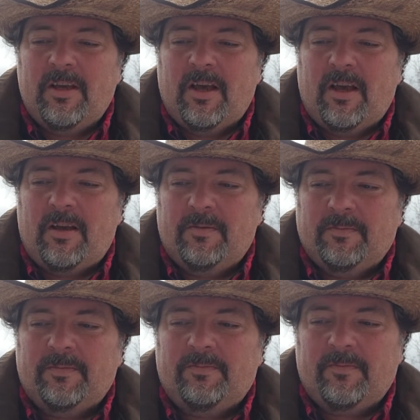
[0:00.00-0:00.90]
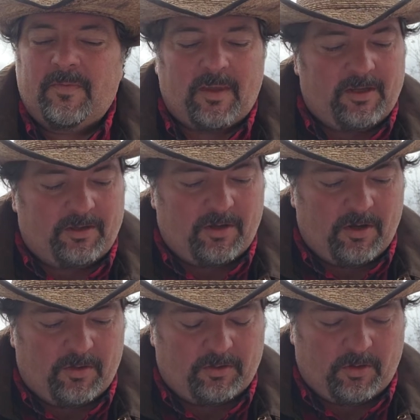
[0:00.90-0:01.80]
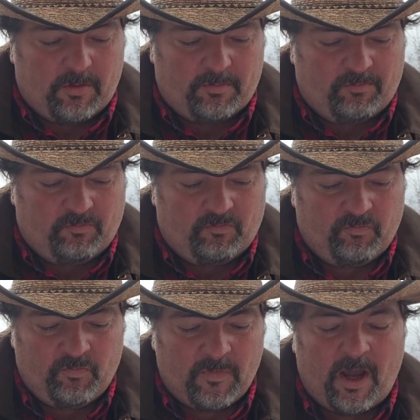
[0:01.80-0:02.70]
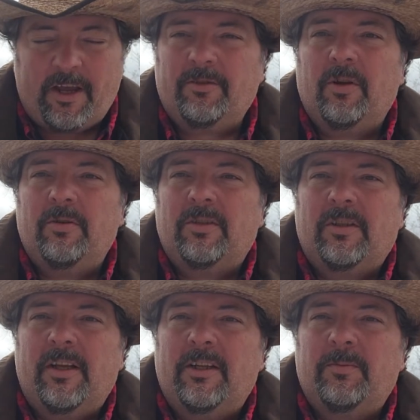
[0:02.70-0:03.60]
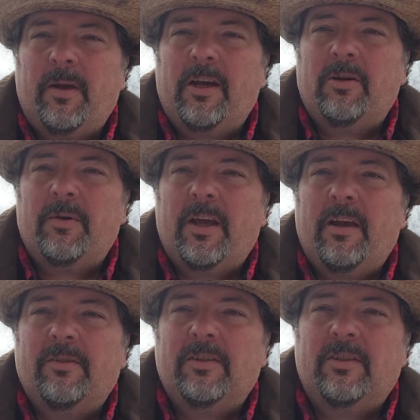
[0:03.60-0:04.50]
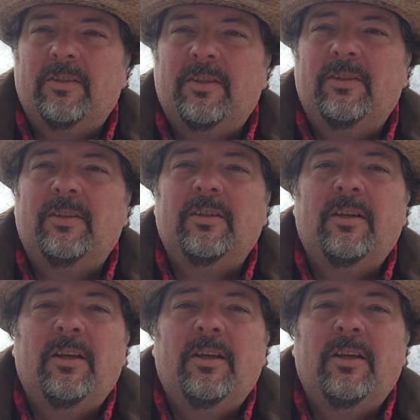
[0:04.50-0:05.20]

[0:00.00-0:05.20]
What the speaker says: So hydro is the cleanest power we have that's consistent.